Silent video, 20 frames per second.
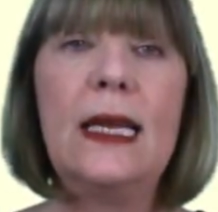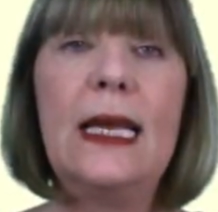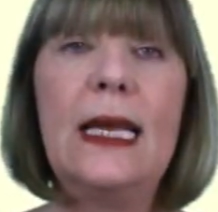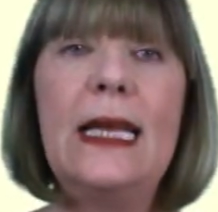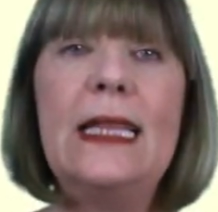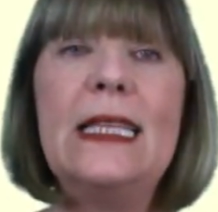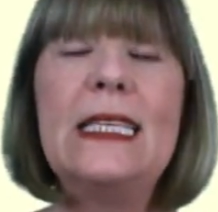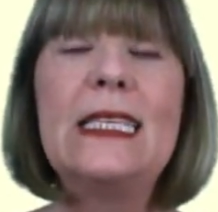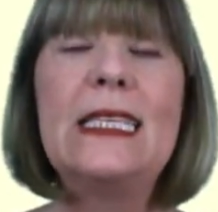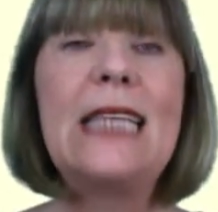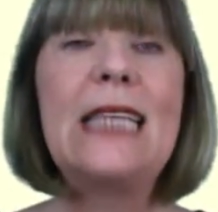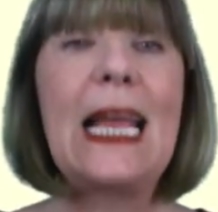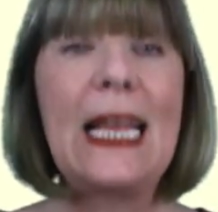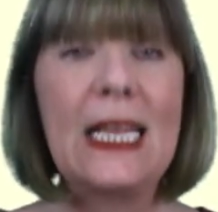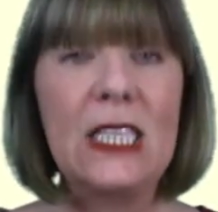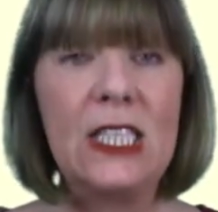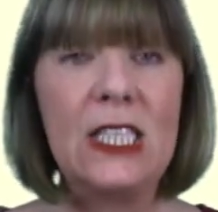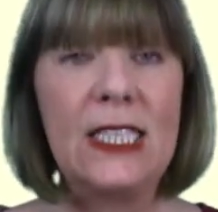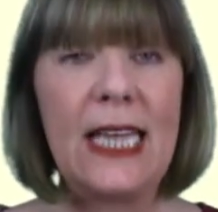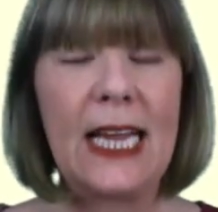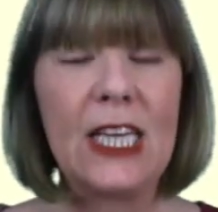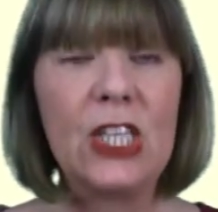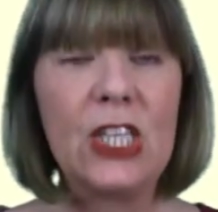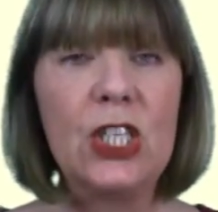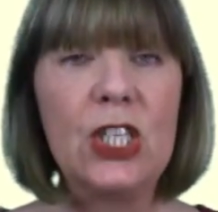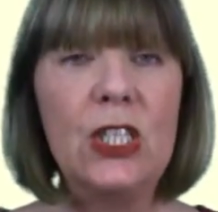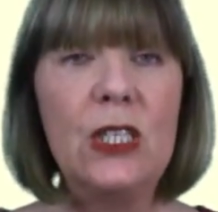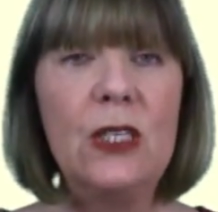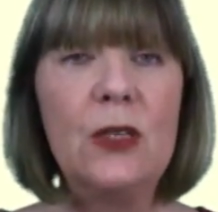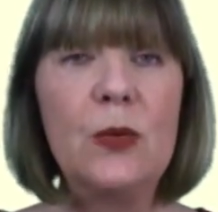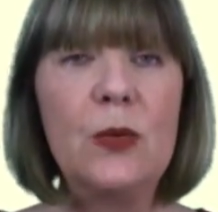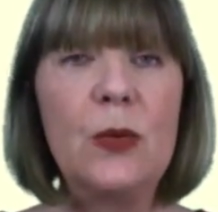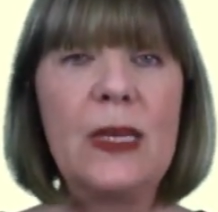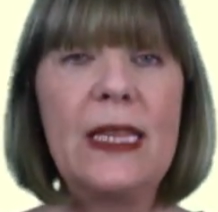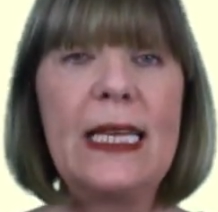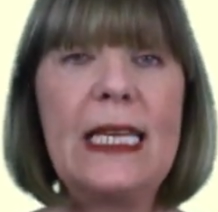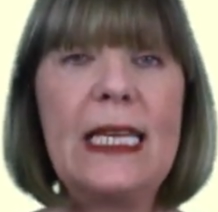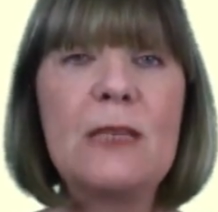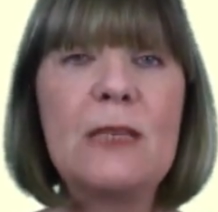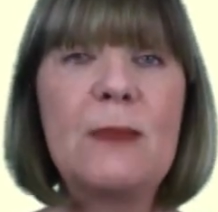In the second section, we
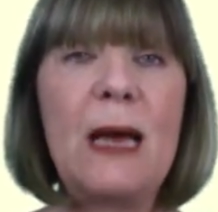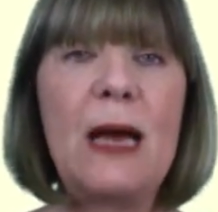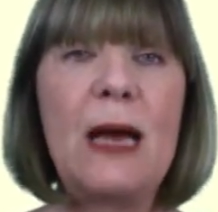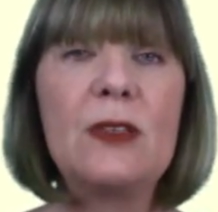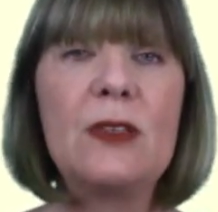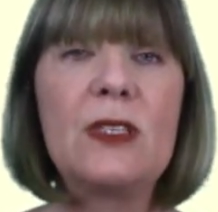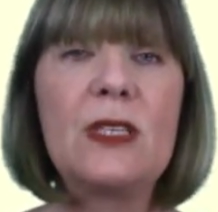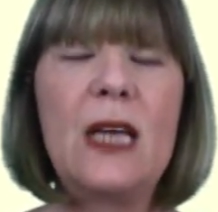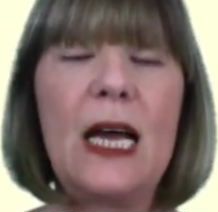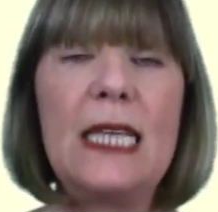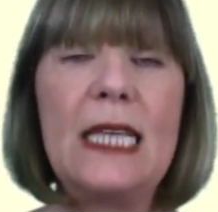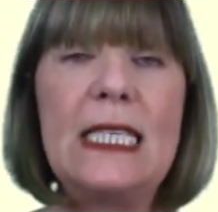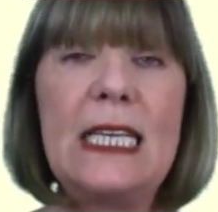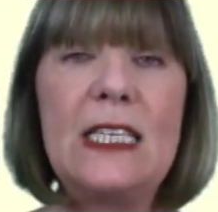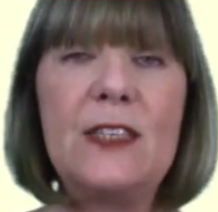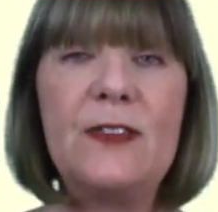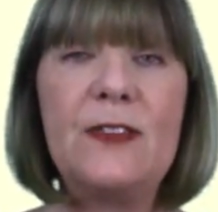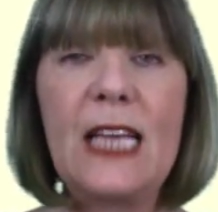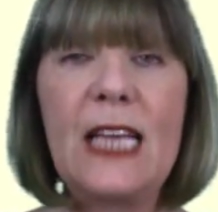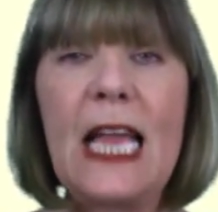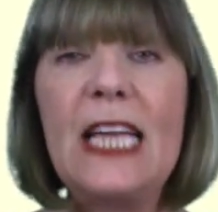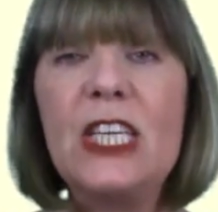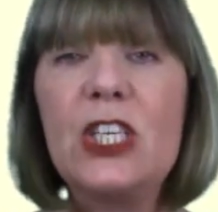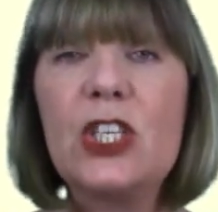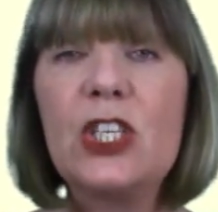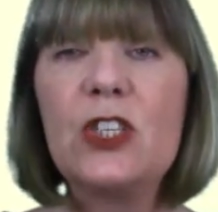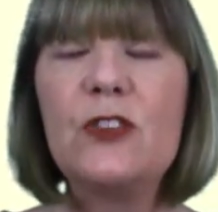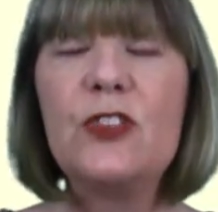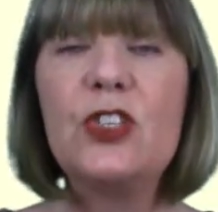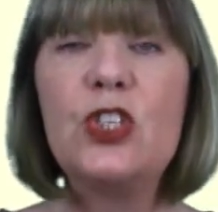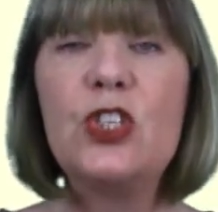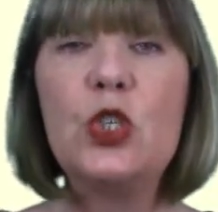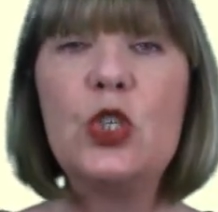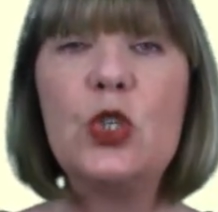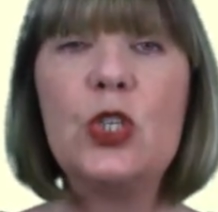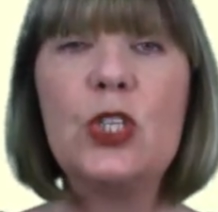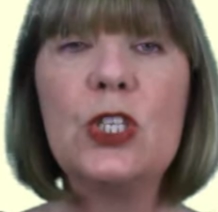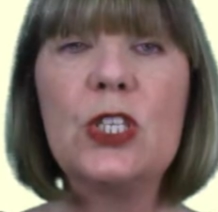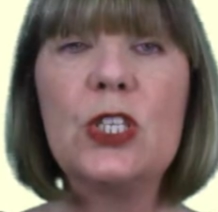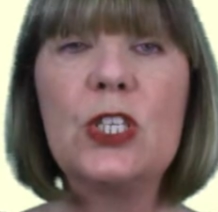think about identification of
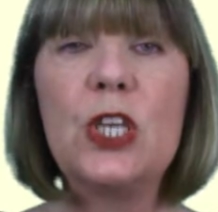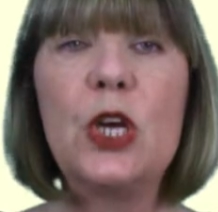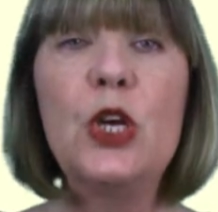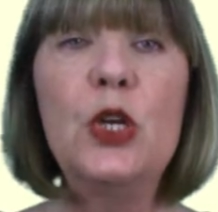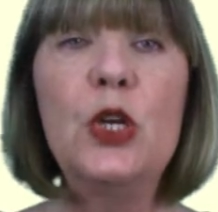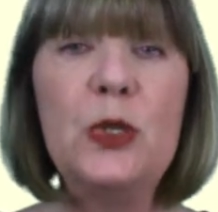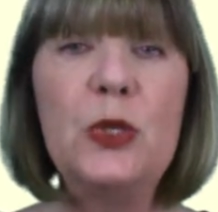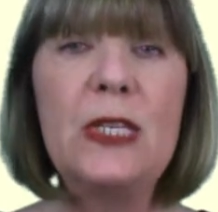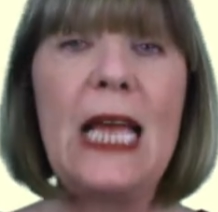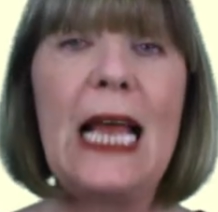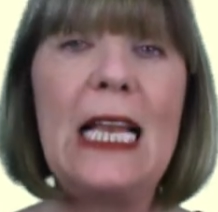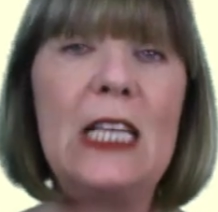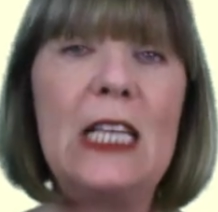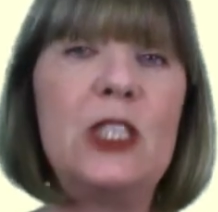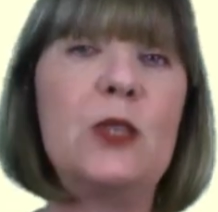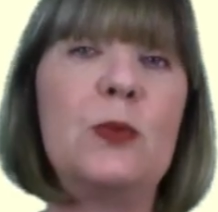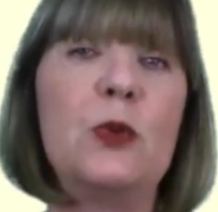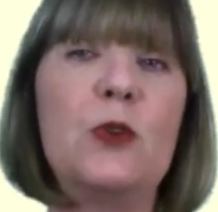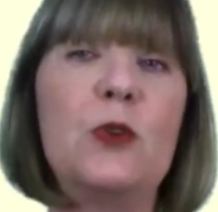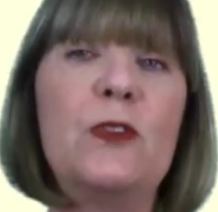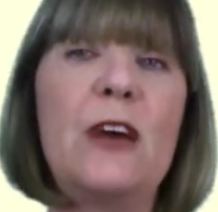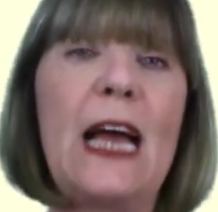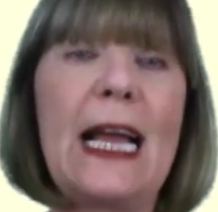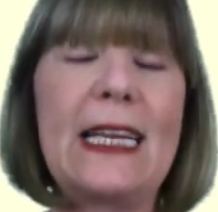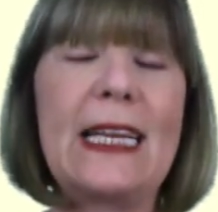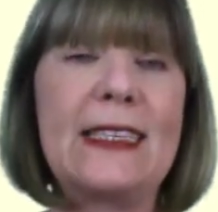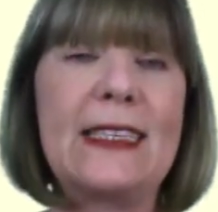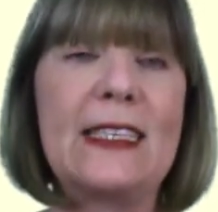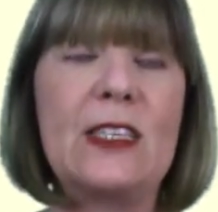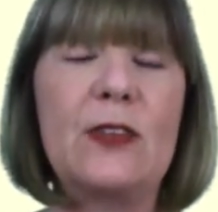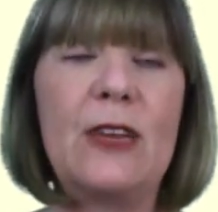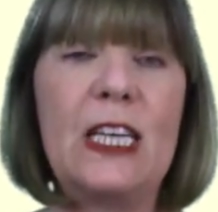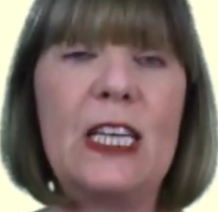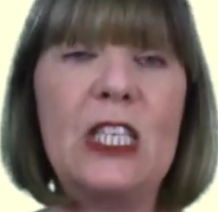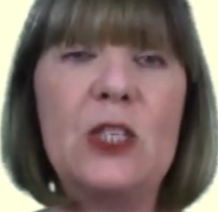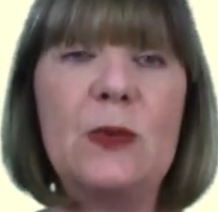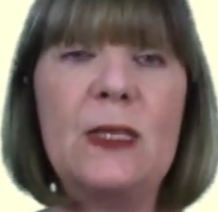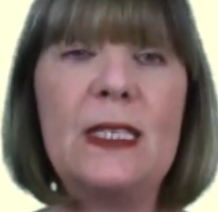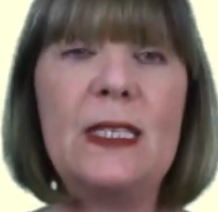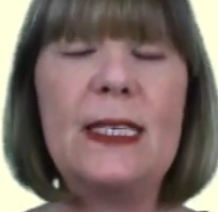students, so who's eligible for access
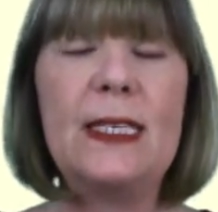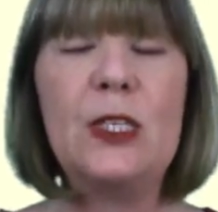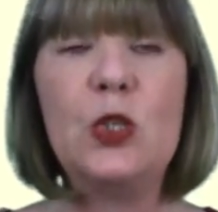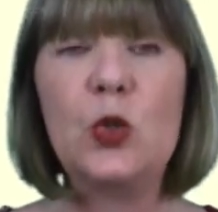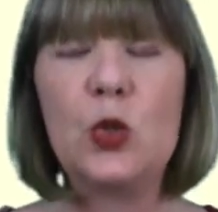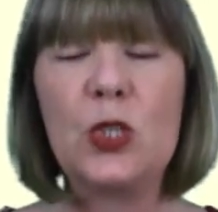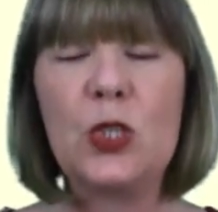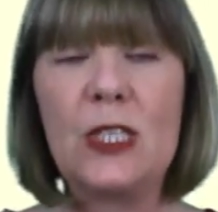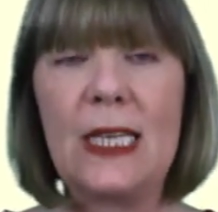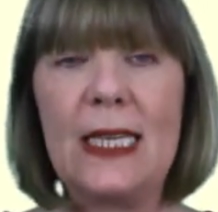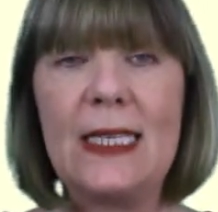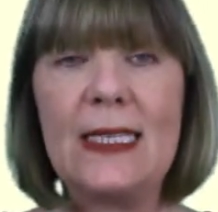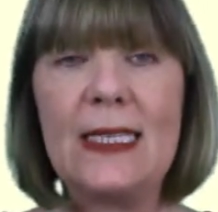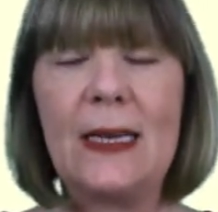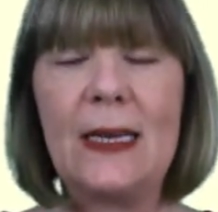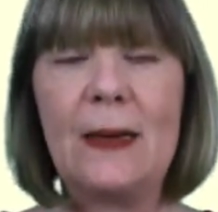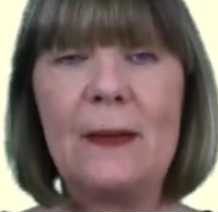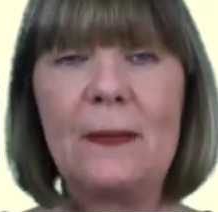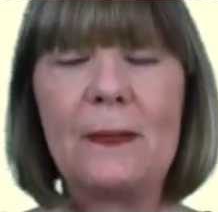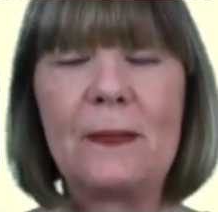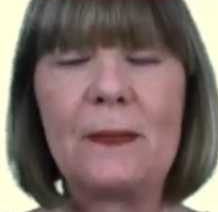arrangements in your centre.